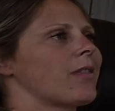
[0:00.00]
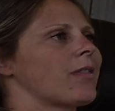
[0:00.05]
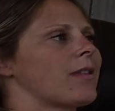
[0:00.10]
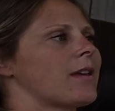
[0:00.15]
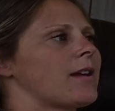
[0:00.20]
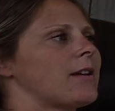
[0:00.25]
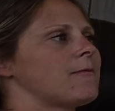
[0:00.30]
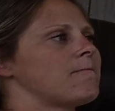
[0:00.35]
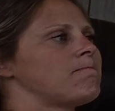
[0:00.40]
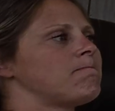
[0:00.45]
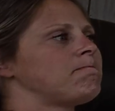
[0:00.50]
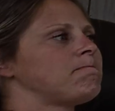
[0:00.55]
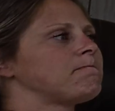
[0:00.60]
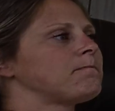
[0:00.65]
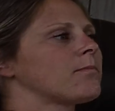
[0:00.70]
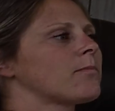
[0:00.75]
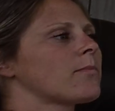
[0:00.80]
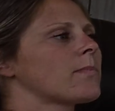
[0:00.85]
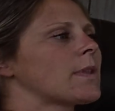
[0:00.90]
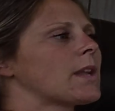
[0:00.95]
thin.
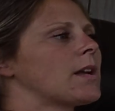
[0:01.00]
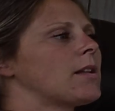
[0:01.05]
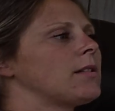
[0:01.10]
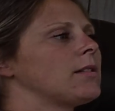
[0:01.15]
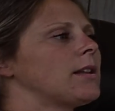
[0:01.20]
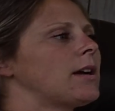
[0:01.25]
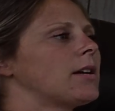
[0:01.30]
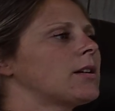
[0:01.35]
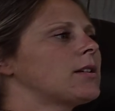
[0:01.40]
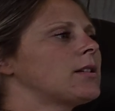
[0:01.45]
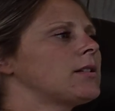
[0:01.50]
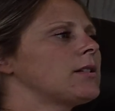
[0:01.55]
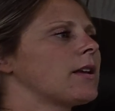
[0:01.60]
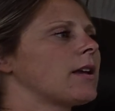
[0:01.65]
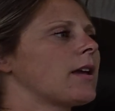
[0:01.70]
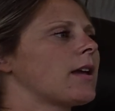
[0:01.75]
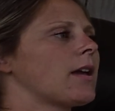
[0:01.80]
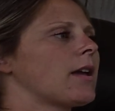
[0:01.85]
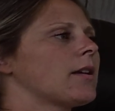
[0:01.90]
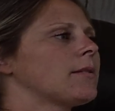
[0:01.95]

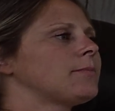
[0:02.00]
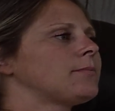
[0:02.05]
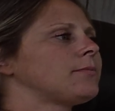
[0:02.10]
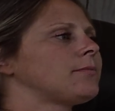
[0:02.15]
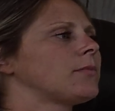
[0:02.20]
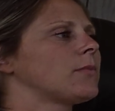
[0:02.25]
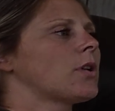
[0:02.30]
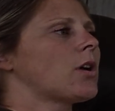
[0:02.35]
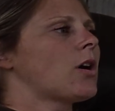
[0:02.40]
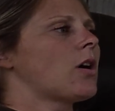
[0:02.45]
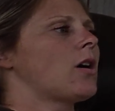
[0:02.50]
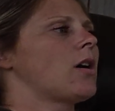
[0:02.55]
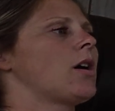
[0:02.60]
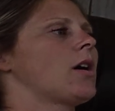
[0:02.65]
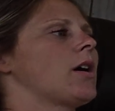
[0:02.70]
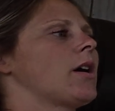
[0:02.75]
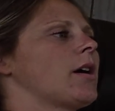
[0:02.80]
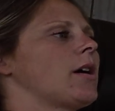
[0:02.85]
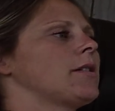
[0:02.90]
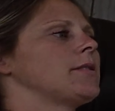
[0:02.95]
Luckily,
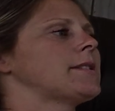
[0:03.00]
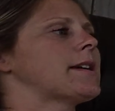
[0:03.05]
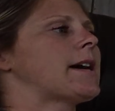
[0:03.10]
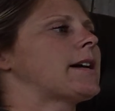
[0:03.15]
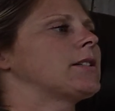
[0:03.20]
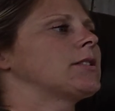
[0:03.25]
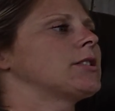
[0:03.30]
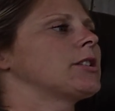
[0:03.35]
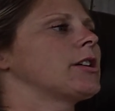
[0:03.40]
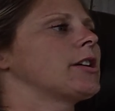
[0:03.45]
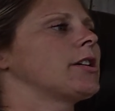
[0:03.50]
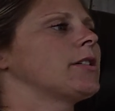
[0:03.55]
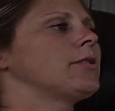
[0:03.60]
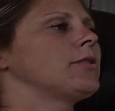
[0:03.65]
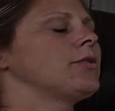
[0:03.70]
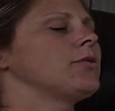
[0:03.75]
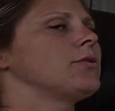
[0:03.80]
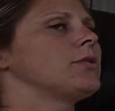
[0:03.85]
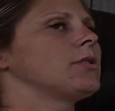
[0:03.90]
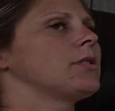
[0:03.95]
our doctor
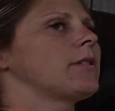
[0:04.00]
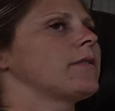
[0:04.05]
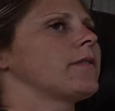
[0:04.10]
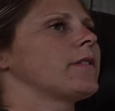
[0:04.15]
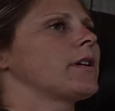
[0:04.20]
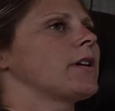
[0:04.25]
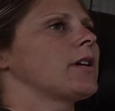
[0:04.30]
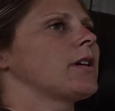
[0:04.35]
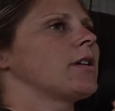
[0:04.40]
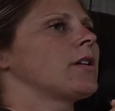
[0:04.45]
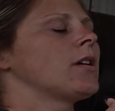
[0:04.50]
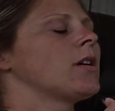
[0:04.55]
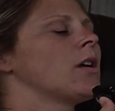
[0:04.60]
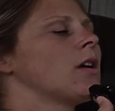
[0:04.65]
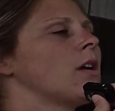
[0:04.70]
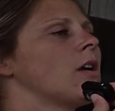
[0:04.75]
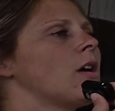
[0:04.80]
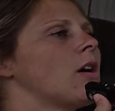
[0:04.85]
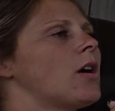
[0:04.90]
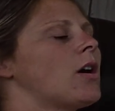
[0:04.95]
who delivered
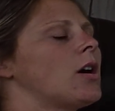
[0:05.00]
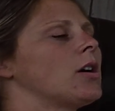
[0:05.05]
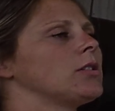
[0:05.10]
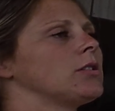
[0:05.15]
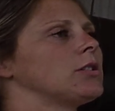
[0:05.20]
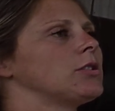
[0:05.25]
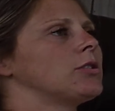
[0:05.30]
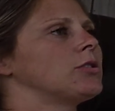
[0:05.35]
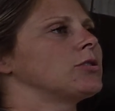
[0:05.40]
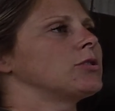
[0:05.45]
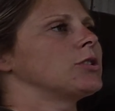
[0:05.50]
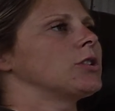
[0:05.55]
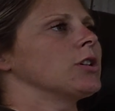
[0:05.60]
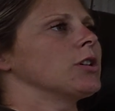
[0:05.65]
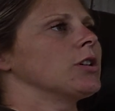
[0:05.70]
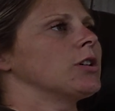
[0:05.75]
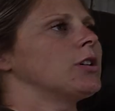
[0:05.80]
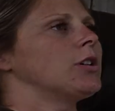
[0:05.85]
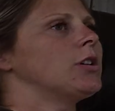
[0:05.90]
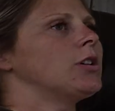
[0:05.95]
our little
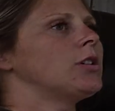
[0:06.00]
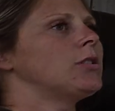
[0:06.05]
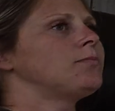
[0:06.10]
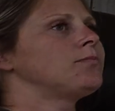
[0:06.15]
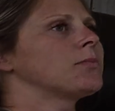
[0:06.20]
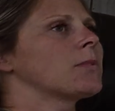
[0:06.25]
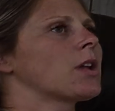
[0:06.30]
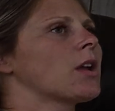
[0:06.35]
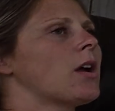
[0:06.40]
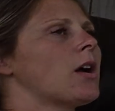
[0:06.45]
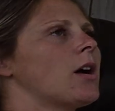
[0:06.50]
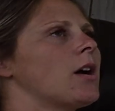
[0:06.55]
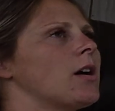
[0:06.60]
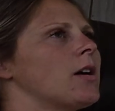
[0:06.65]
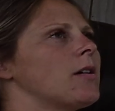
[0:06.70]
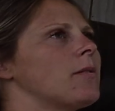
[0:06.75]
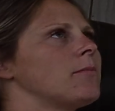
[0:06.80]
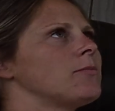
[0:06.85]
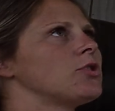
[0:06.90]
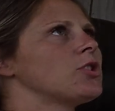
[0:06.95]
girl
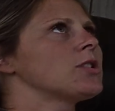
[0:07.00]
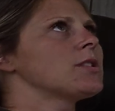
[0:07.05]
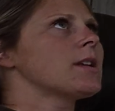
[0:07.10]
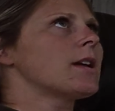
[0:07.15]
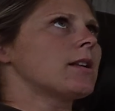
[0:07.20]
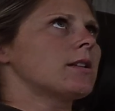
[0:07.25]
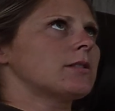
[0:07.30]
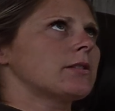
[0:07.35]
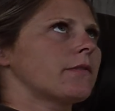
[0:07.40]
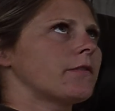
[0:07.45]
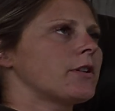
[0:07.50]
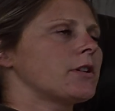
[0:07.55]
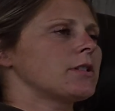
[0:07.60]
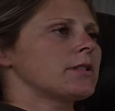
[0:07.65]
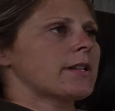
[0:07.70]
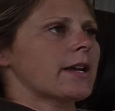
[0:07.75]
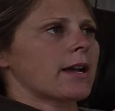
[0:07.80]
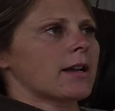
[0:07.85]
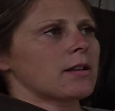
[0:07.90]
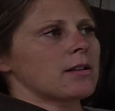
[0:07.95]
just had a different
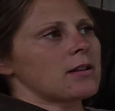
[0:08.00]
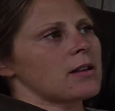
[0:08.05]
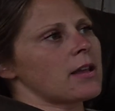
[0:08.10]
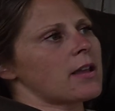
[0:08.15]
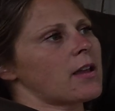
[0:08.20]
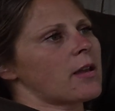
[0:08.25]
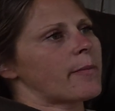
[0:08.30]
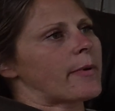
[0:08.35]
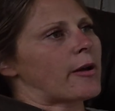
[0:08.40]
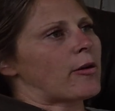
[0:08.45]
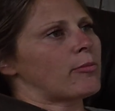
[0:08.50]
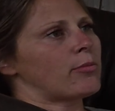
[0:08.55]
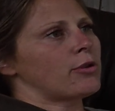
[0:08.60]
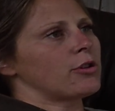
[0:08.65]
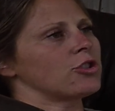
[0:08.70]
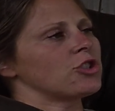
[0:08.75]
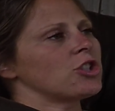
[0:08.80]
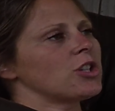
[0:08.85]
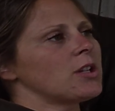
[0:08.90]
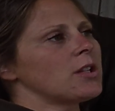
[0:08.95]
technique about
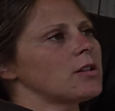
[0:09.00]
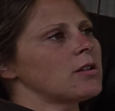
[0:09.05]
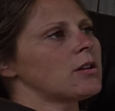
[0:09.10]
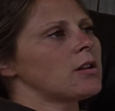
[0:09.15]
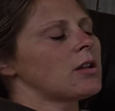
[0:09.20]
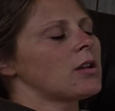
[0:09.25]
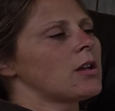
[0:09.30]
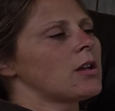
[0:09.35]
pushing.